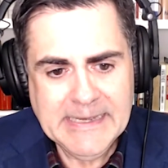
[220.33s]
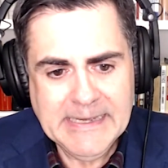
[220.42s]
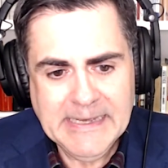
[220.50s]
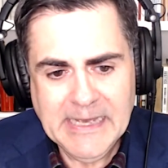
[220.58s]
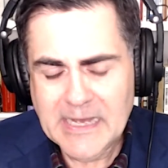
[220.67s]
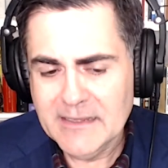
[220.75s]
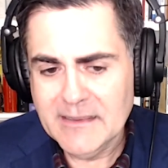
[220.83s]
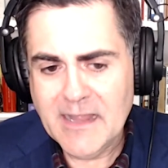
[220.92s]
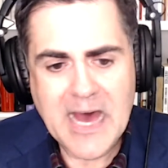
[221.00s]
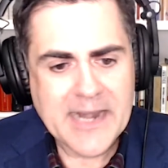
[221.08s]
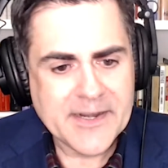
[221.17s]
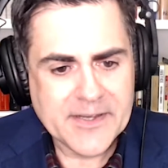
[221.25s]
a
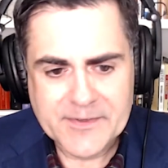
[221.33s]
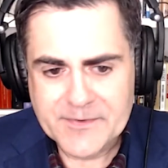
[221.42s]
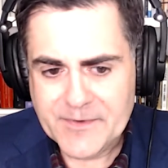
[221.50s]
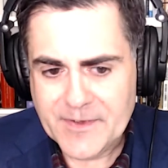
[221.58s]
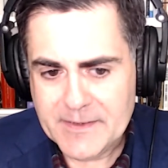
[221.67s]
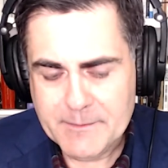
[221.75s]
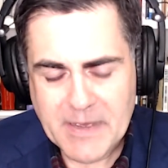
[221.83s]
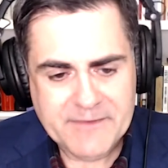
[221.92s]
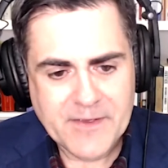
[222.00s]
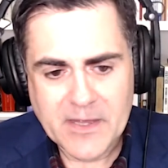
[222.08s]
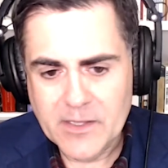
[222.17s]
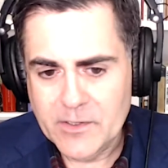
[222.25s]
lot of my
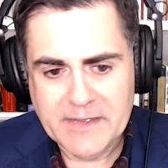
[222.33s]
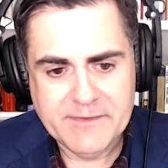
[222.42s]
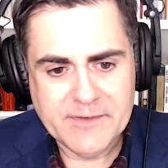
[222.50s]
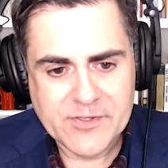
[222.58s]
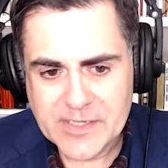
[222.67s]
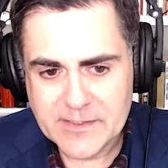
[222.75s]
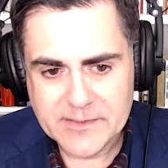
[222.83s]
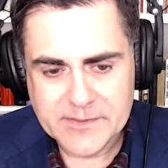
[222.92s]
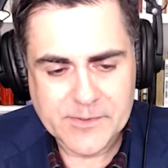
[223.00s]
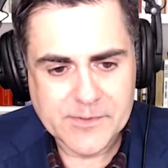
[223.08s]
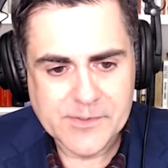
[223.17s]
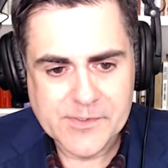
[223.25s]
fellow
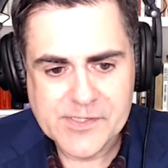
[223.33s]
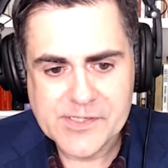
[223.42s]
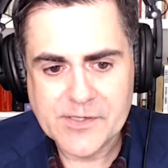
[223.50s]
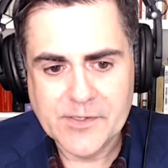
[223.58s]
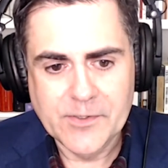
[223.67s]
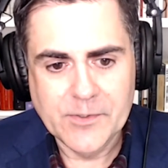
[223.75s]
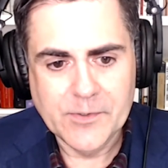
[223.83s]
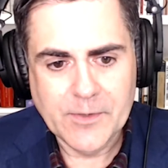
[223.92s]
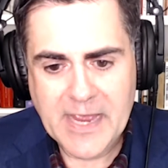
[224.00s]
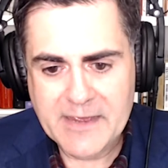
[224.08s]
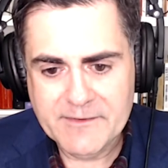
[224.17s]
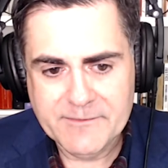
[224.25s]
evangelicals who
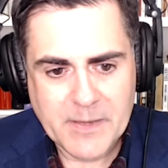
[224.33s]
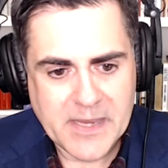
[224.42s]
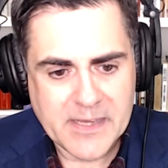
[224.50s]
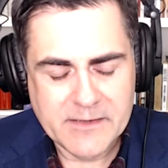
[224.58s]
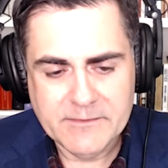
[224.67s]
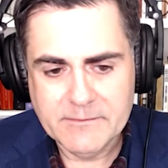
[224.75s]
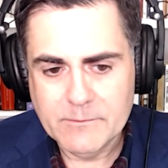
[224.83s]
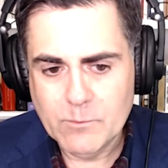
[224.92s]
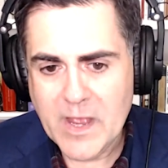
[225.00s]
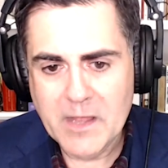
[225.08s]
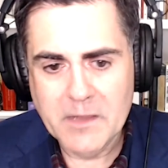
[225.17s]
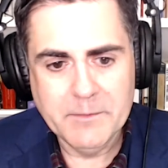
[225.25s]
have been
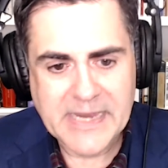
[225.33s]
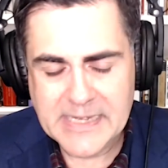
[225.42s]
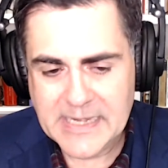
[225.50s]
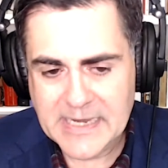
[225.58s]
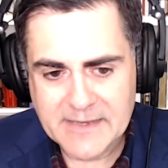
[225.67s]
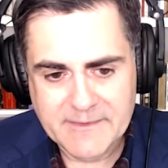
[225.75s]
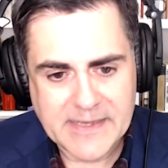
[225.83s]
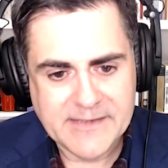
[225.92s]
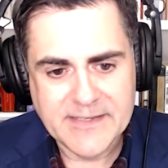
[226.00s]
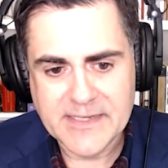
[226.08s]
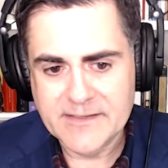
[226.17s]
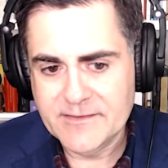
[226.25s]
well-meaning, they
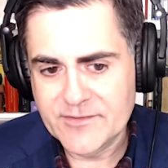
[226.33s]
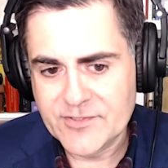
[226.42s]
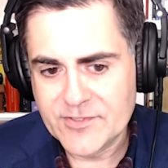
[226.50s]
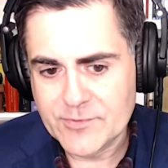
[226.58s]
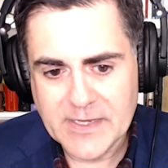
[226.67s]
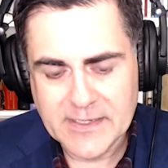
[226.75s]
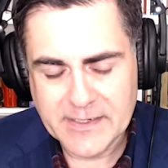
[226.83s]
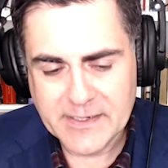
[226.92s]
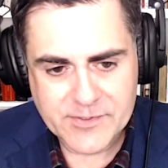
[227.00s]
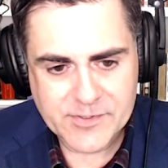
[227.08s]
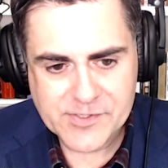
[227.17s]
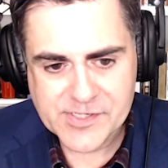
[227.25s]
didn't really
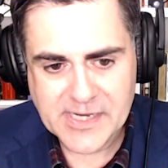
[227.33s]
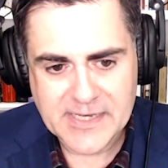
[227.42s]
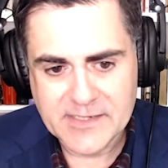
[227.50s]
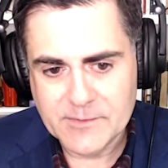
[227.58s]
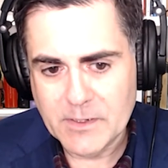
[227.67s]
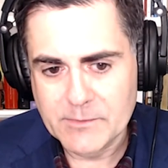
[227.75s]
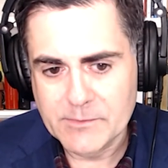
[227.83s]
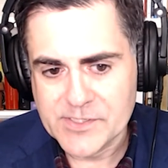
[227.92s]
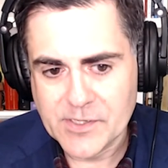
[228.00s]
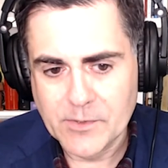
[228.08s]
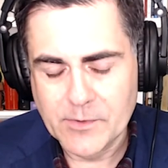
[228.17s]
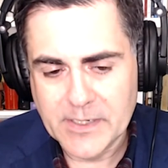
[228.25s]
understand what was
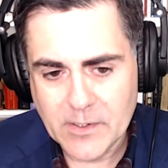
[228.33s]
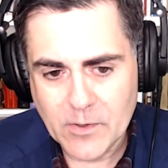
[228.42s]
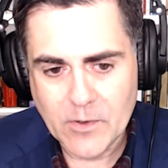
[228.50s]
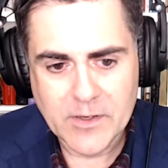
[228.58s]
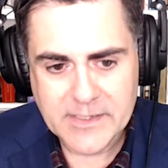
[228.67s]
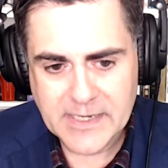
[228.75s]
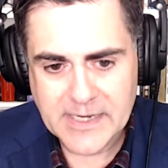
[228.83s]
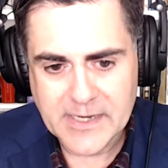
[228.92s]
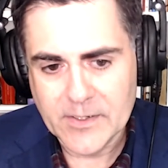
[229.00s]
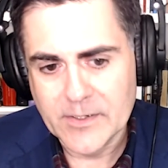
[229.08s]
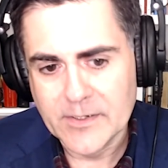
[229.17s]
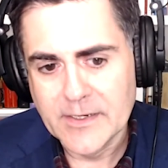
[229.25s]
going on here,